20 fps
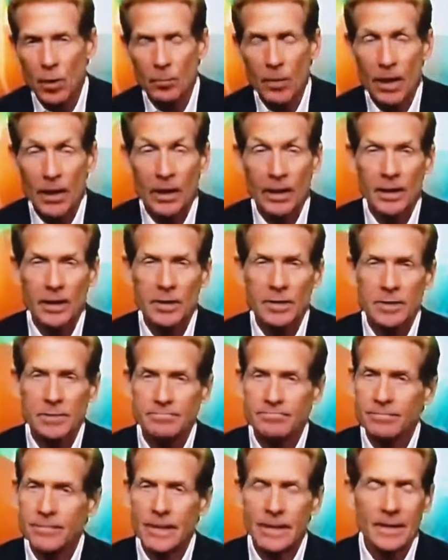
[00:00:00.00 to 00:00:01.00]
part about it
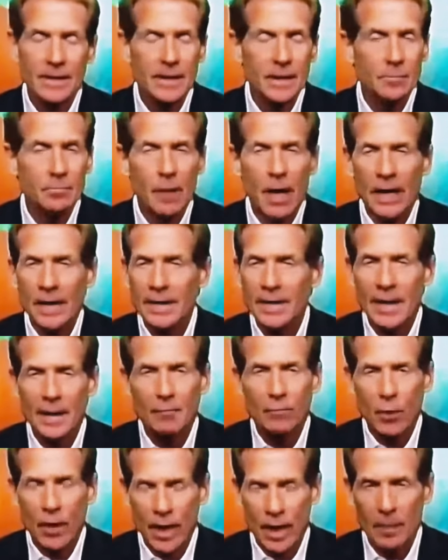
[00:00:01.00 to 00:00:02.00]
is, it, it might
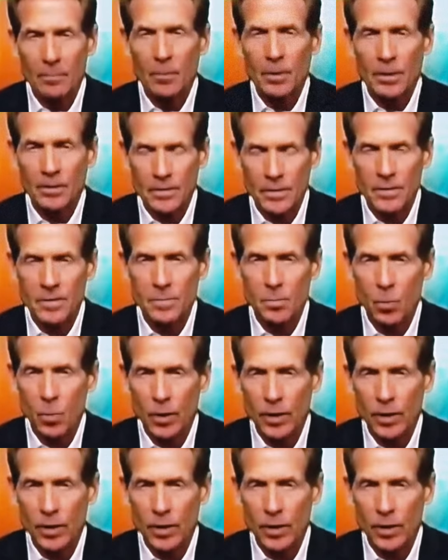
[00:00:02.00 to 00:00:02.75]
never happen at this